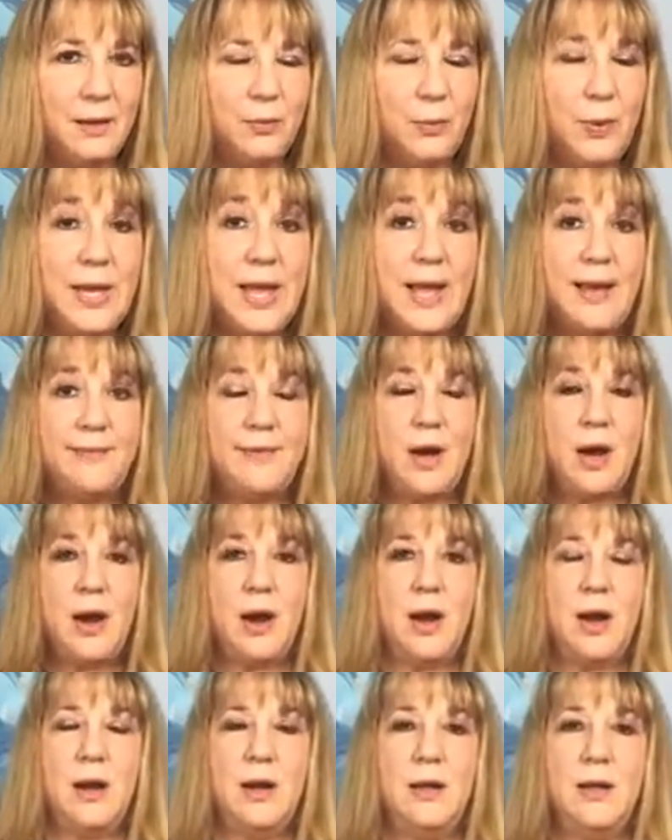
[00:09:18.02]
We have
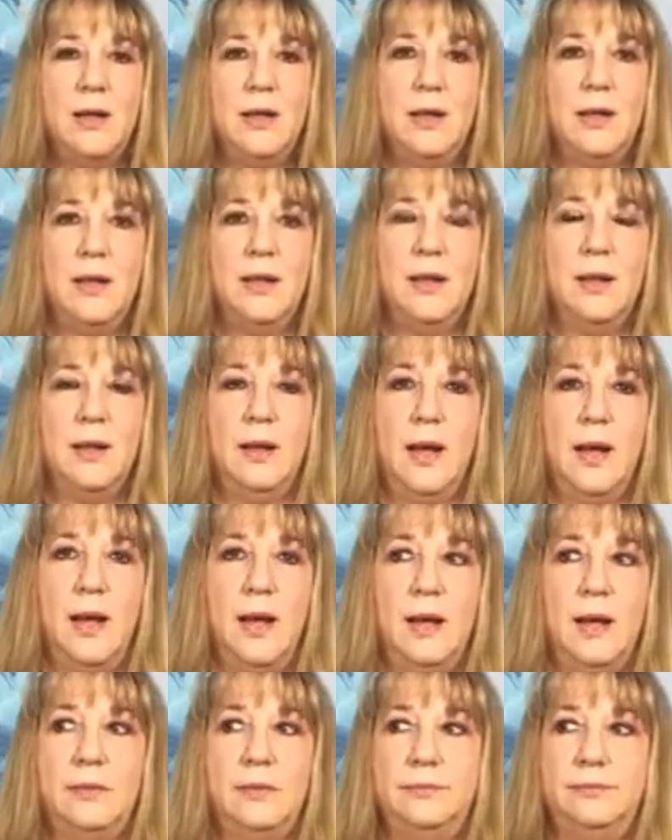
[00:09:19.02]
our
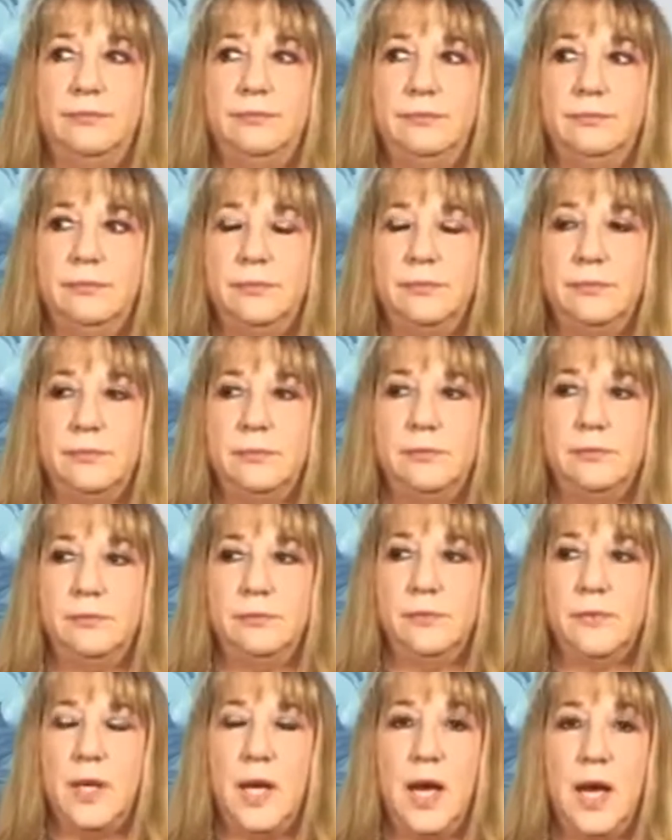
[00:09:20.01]

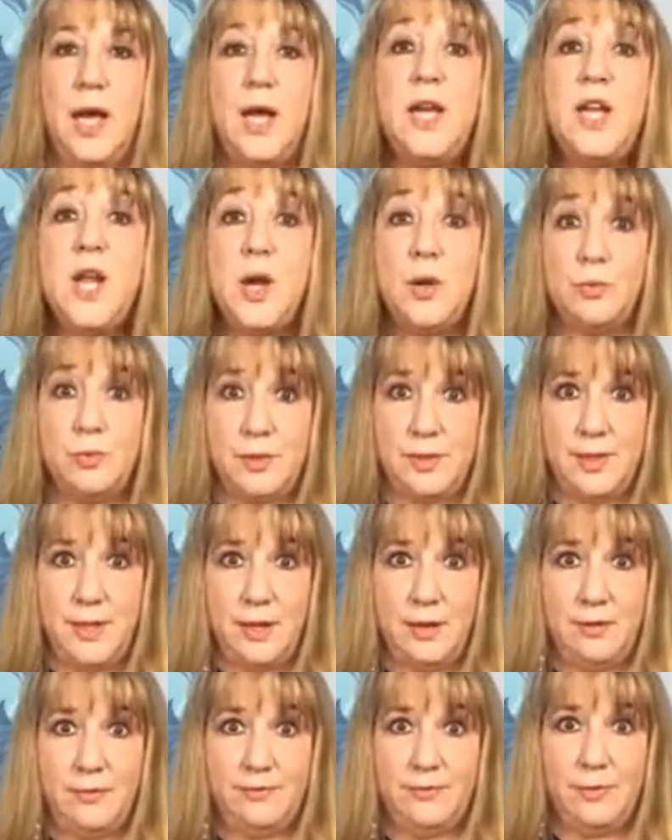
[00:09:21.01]
unknown
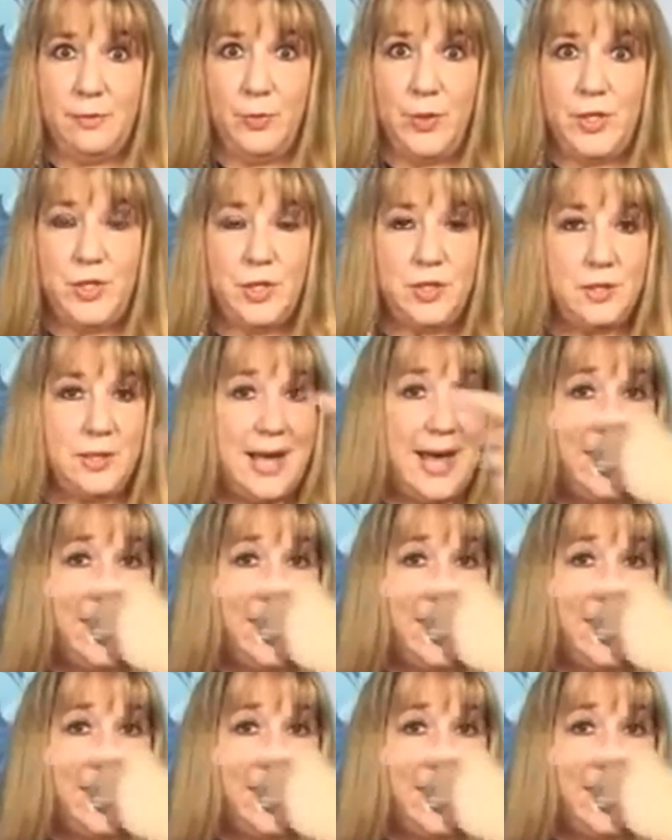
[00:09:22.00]
self, which is,